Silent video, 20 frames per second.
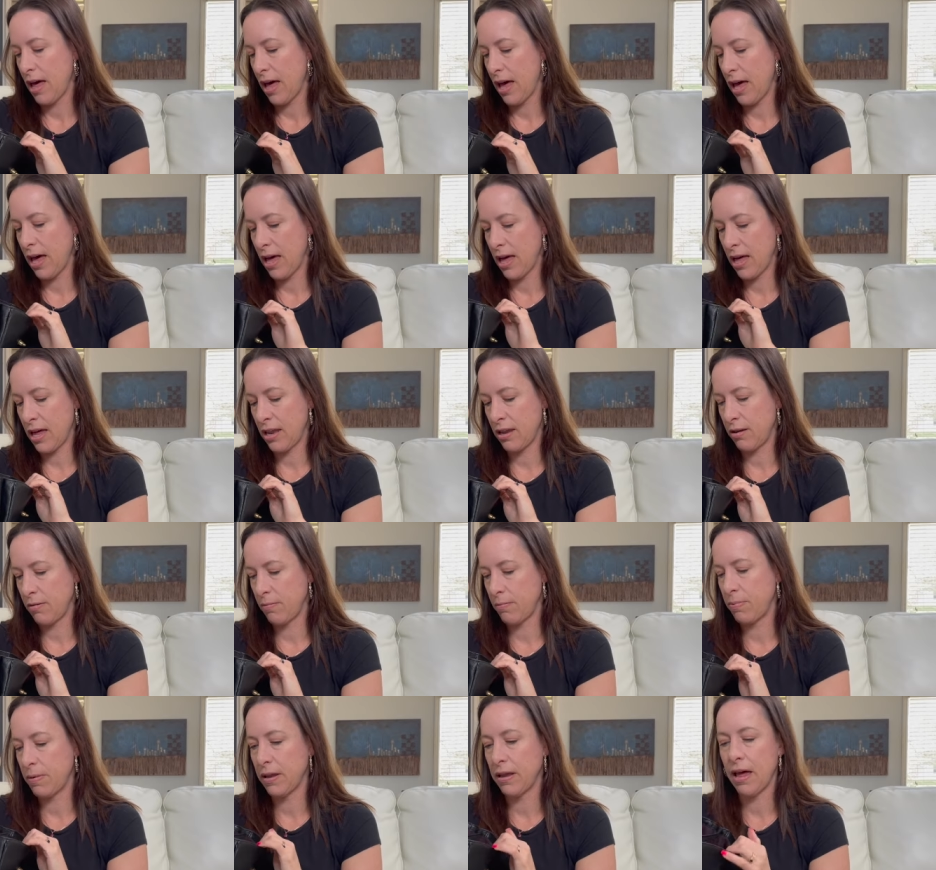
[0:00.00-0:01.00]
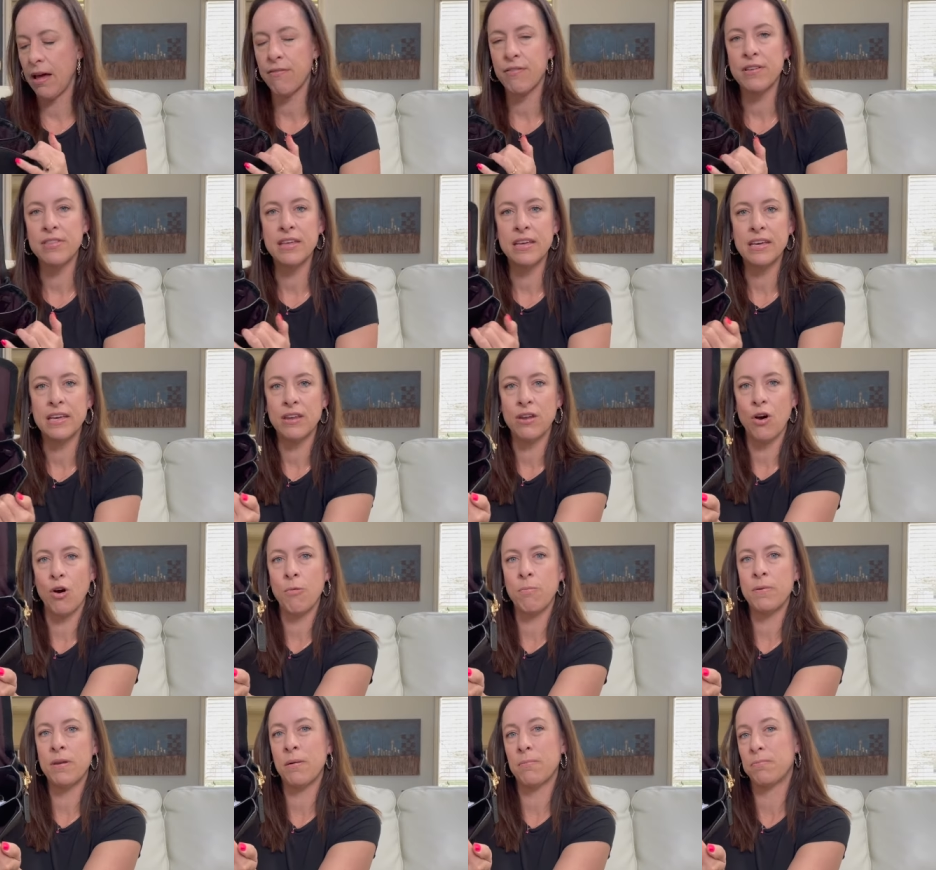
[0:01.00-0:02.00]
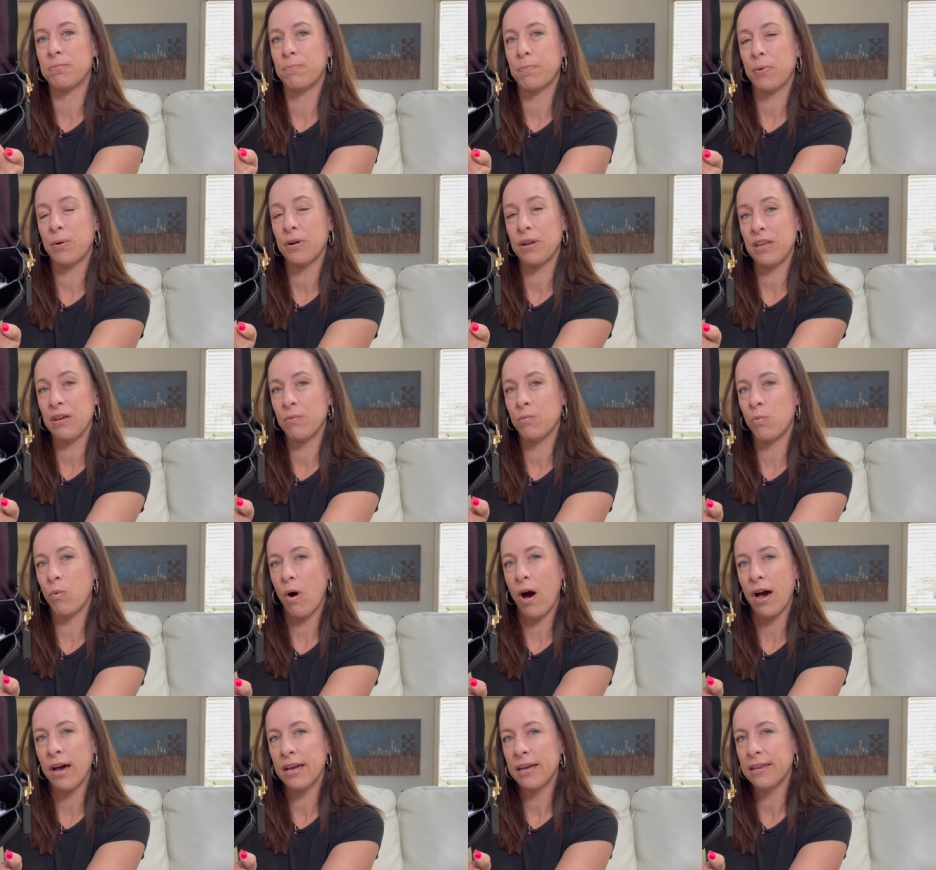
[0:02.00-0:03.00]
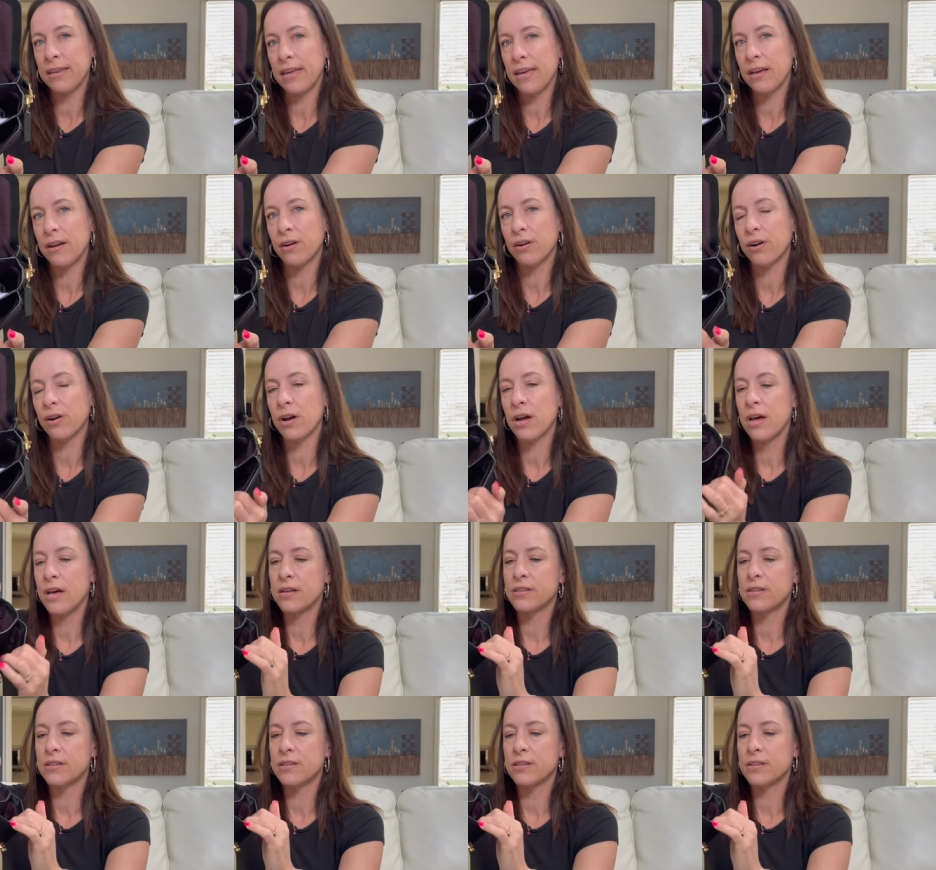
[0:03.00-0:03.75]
And, but everything can open up pretty wide here.